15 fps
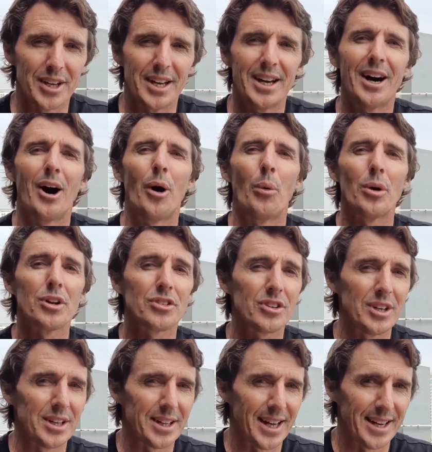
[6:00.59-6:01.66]
there. I want to
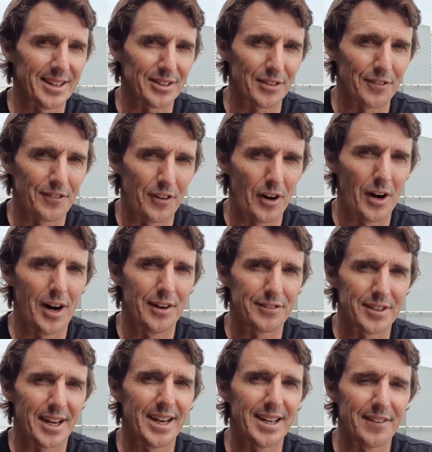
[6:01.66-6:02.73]
see that as a
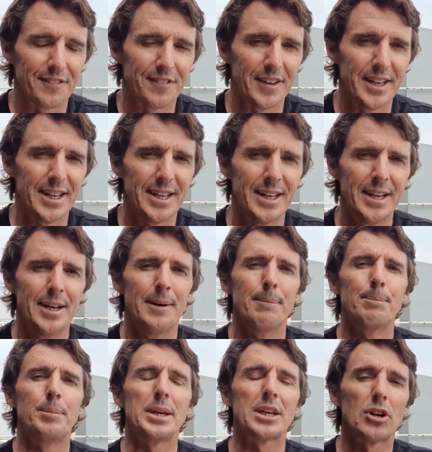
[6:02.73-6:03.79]
5-day affair
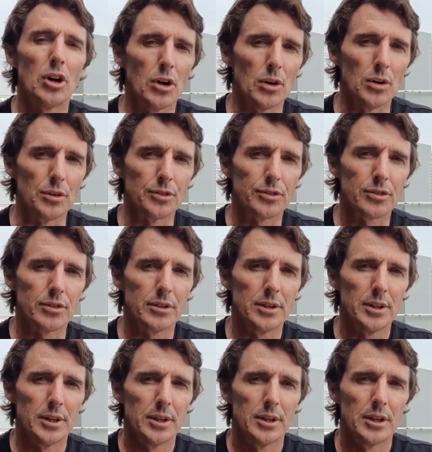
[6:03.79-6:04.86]
because
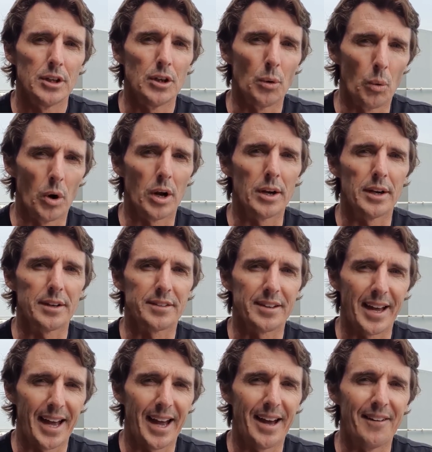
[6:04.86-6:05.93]
you want
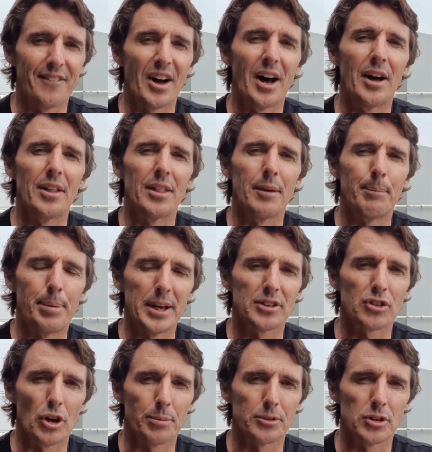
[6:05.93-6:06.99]
to have the
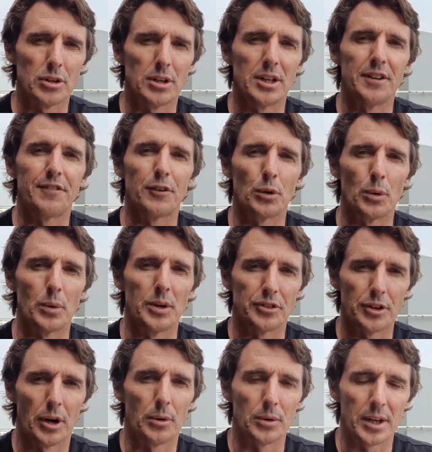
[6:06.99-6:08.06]
best opportunity for a
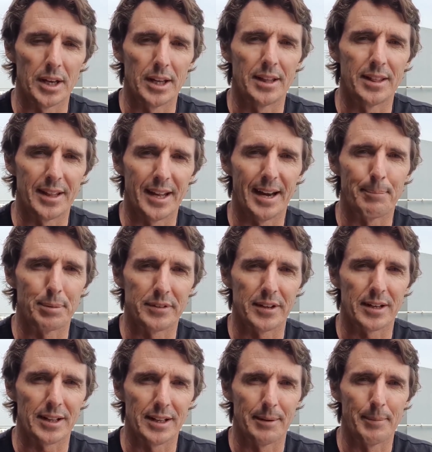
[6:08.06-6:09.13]
result in that
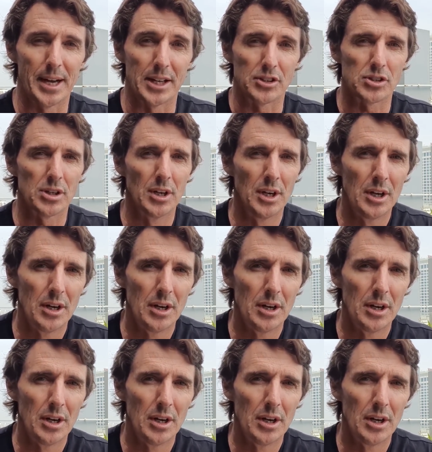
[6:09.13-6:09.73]
particular match.